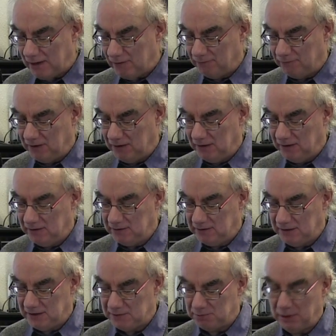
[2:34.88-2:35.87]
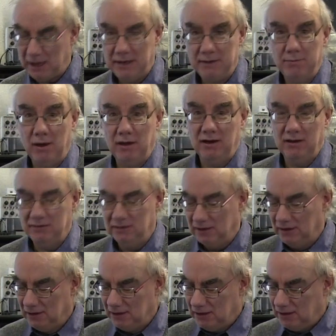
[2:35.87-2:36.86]
down the display
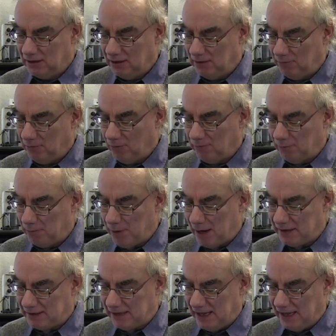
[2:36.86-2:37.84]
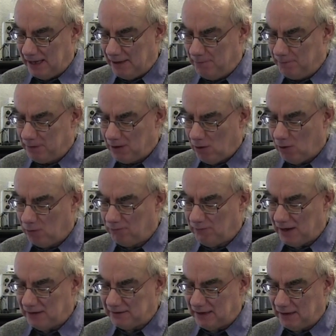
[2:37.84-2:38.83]
button on the back here, hold
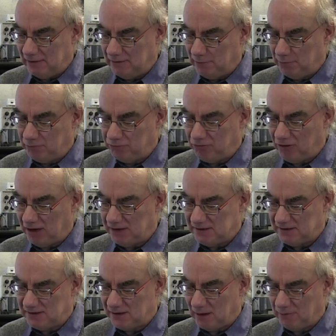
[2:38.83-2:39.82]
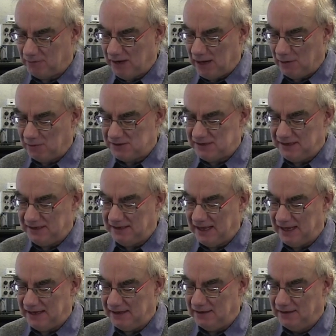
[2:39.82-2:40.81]
that down, it brightens up the
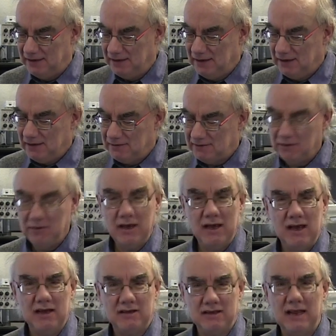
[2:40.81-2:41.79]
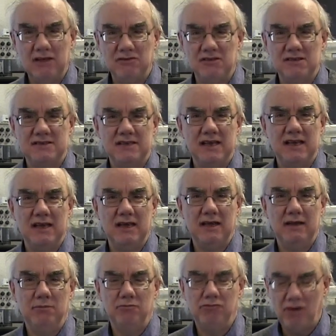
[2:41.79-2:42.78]
LCD, so you can actually see it
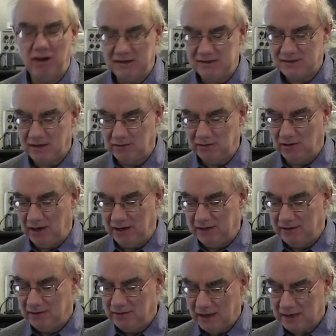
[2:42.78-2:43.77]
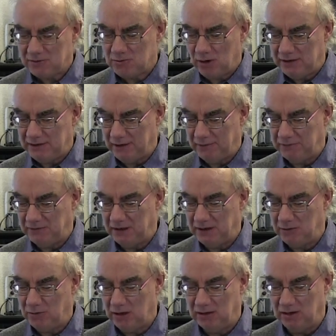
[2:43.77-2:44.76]
in bright sunlight. That's quite
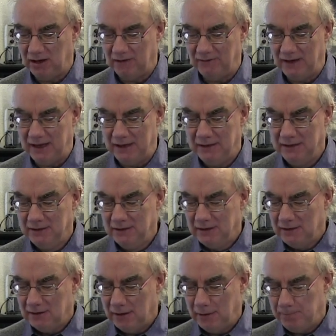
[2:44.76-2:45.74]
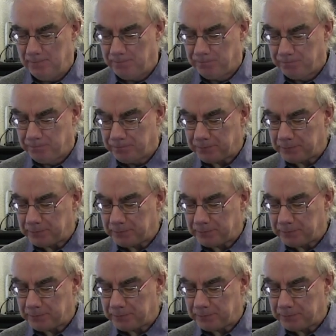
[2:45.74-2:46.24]
nifty, quite like that. And